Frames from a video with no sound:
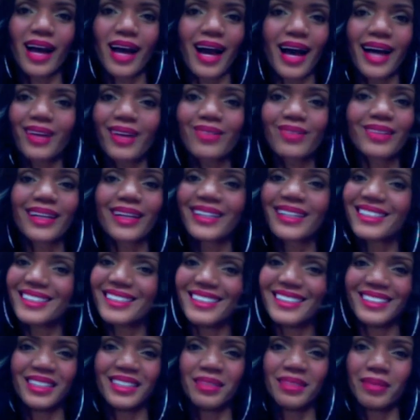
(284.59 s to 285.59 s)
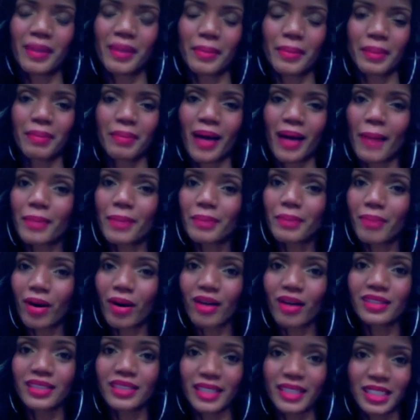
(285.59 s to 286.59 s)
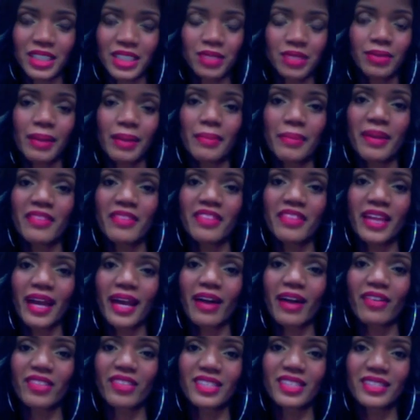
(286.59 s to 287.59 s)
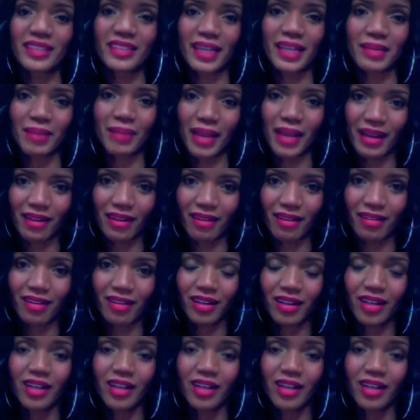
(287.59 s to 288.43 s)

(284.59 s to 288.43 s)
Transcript: I don't like Indie Remy. Bobbi Boss, Indie Remy, they are the same hair.